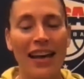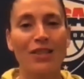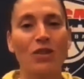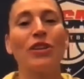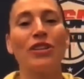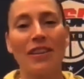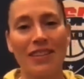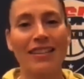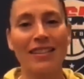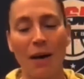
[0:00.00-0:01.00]
And so we just have to
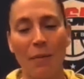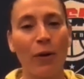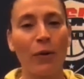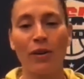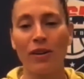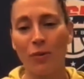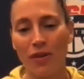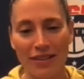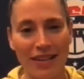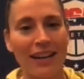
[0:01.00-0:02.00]
get to that point where
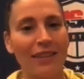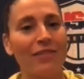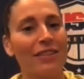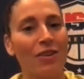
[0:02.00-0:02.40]
the tentativeness